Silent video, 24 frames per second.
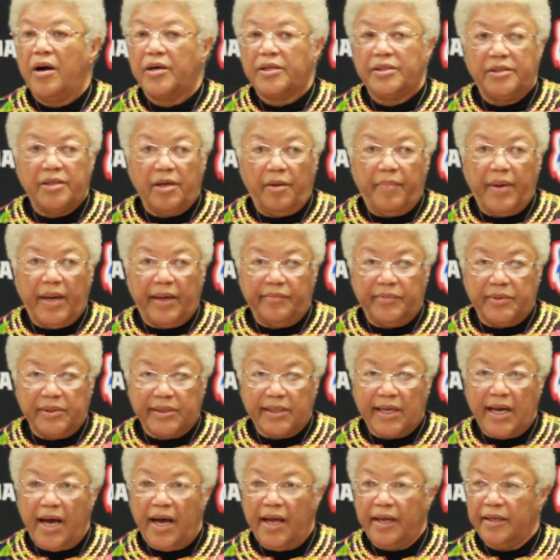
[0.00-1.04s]
Arkansas
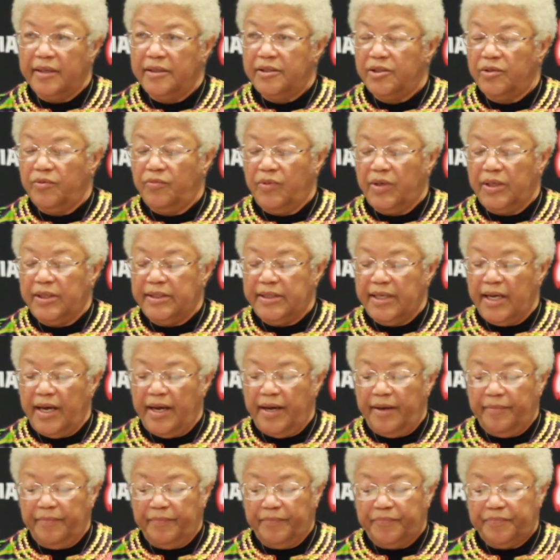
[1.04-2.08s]
Baptist College at one
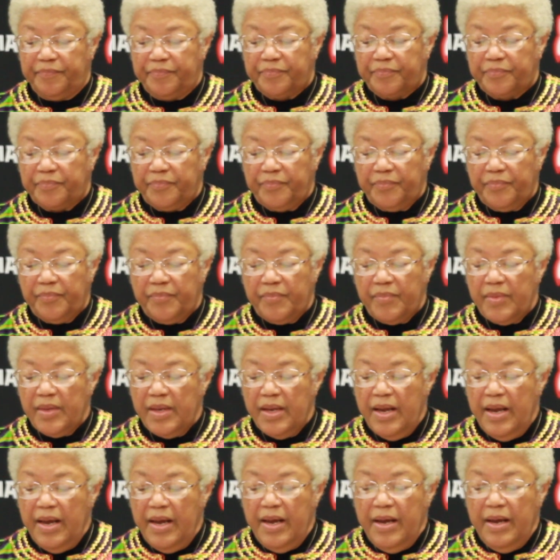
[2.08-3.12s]
time.
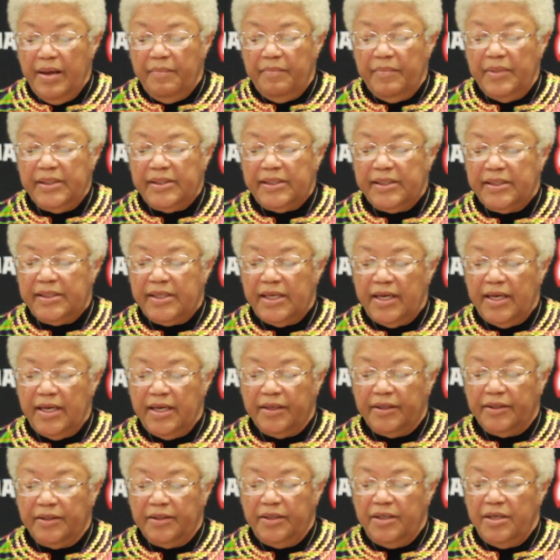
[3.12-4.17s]
Mrs.
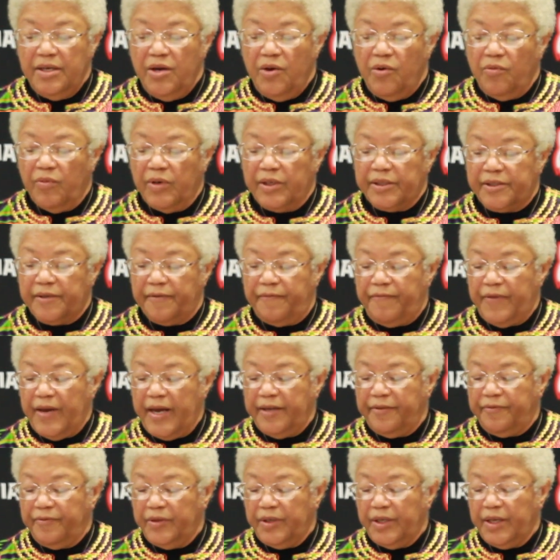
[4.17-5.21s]
Hill was a
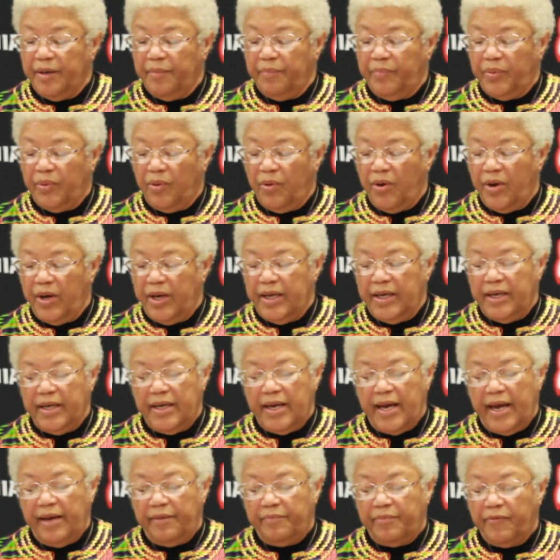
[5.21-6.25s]
faithful
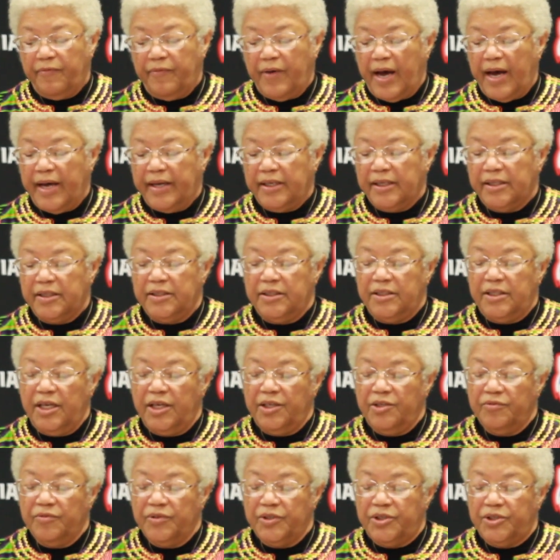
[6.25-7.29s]
employee and provided
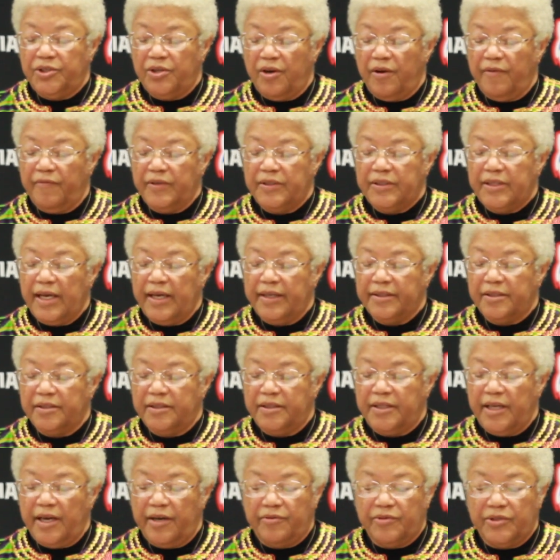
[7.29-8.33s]
continuous service
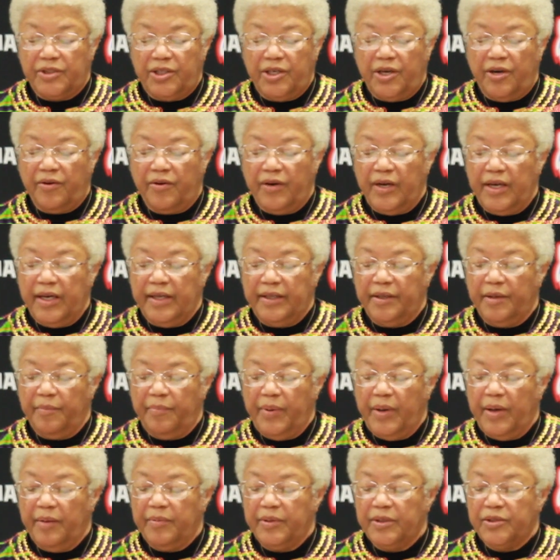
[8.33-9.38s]
as a secretary
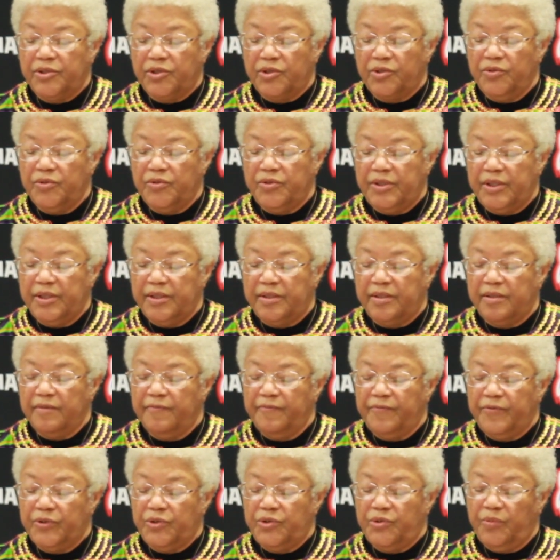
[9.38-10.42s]
in the public school
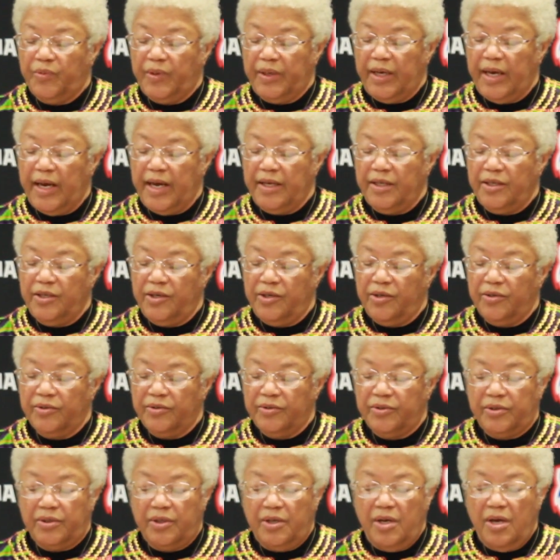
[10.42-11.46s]
system for 28
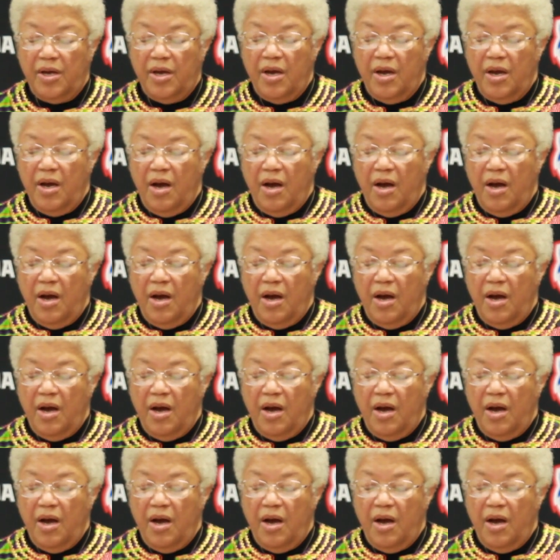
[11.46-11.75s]
years.